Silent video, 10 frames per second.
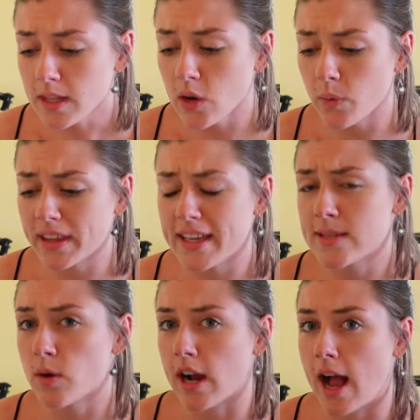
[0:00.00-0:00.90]
it really is
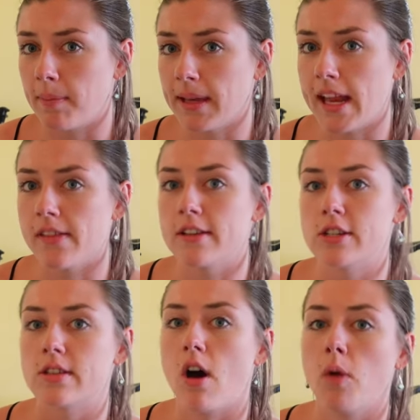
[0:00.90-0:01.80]
more complicated than
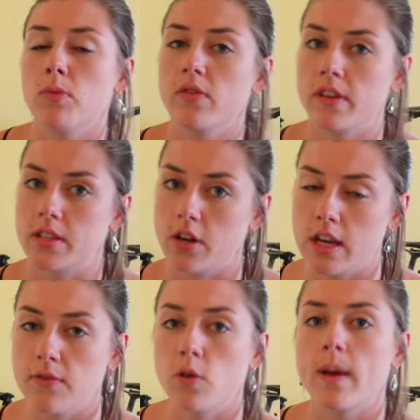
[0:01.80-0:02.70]
just all PUFAs are evil.